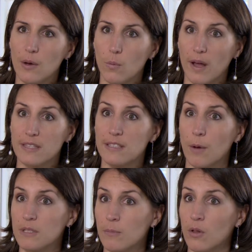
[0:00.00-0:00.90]
what's the
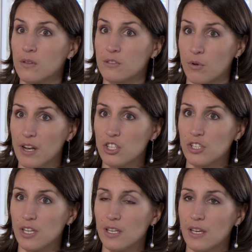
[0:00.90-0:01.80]
optimal
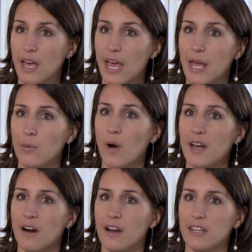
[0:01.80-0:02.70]
strategy and
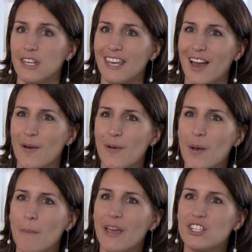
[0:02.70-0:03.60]
what are the
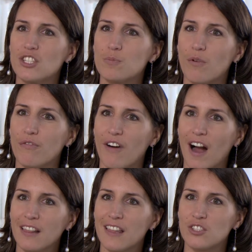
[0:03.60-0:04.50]
patient's
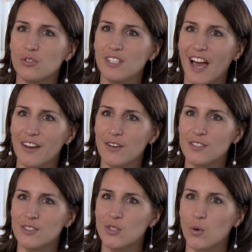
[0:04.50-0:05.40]
profiles that should guide
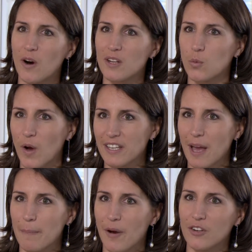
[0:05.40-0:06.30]
us toward one
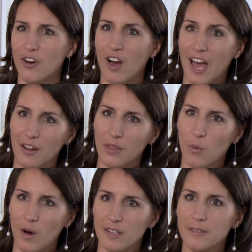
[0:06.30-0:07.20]
compound or another
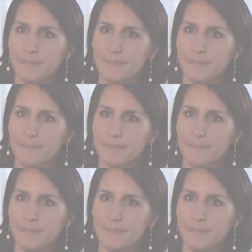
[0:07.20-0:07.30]
one.